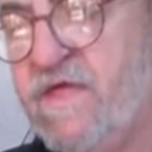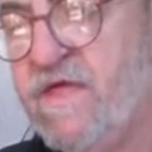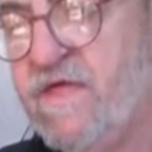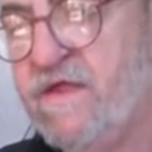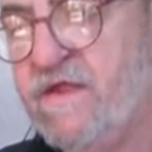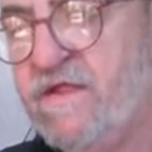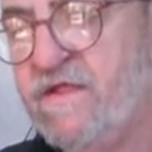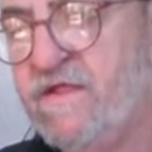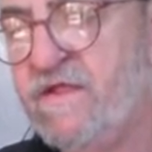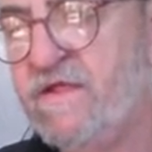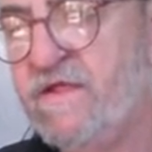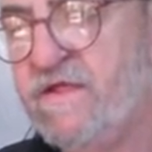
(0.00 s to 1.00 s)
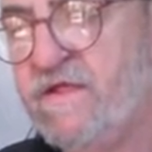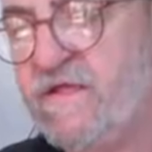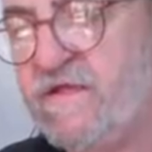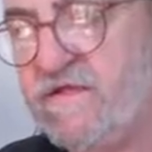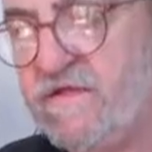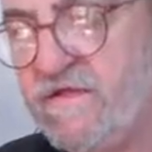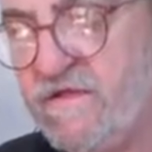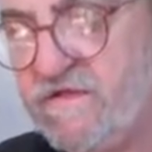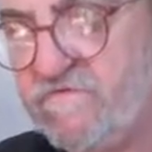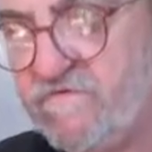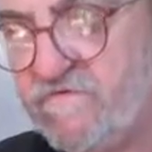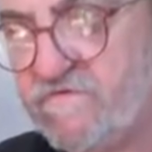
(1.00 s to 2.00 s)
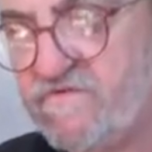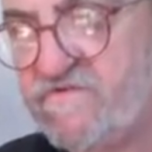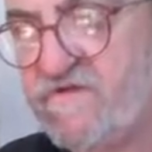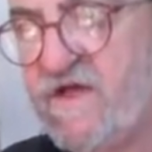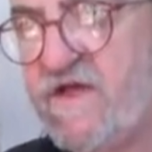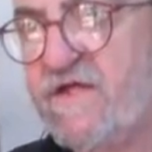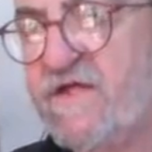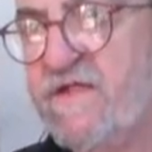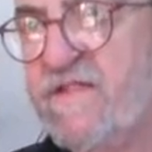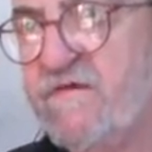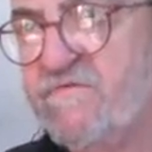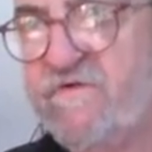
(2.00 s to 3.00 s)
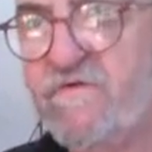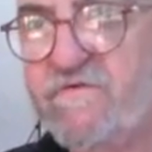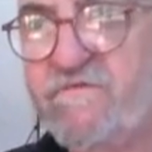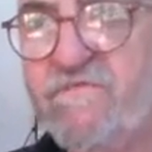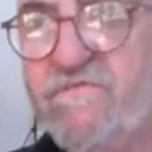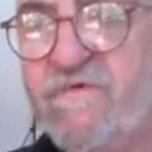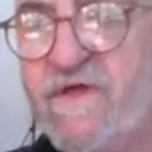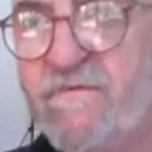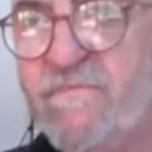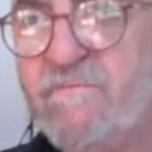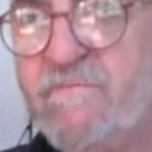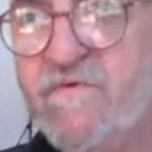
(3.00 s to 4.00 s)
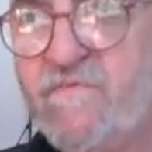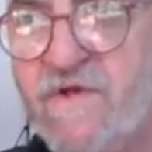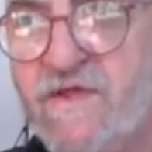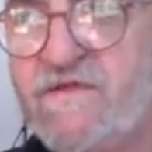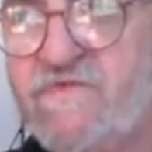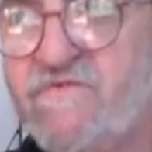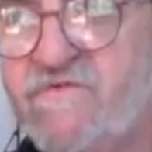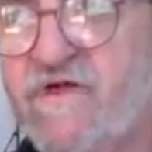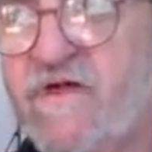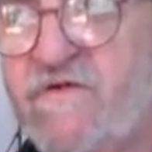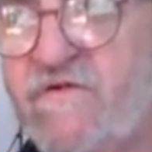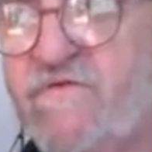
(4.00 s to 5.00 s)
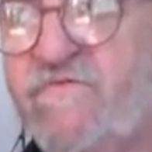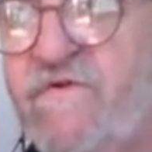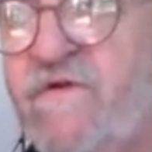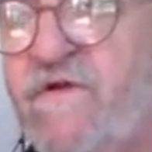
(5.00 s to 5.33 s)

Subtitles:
And if you were starting and that felt a bit weird to start off,